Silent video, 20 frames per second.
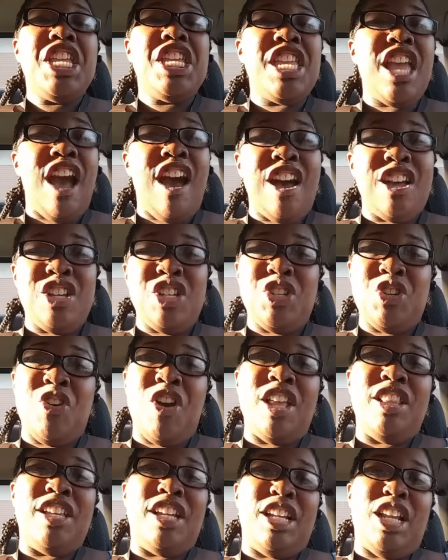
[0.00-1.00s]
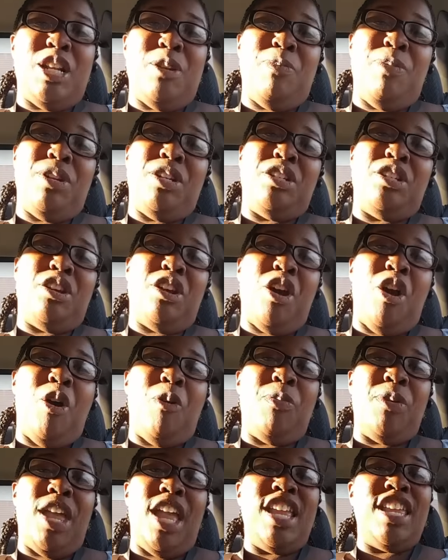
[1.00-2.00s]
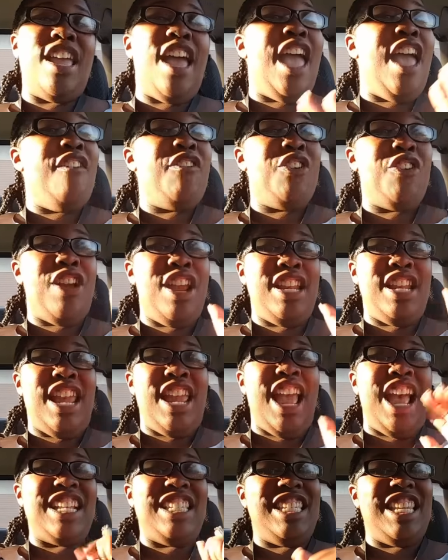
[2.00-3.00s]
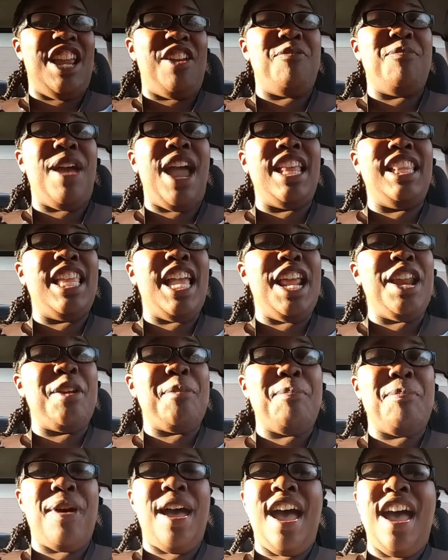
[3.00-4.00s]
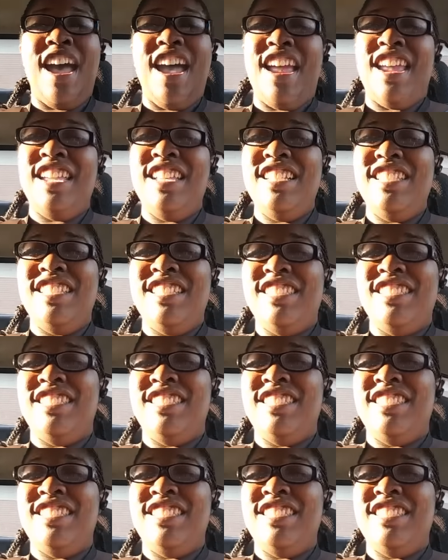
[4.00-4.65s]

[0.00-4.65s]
Y'all enjoy looking at the pictures of Colby and you have a great day. I'll see everybody later. Bye.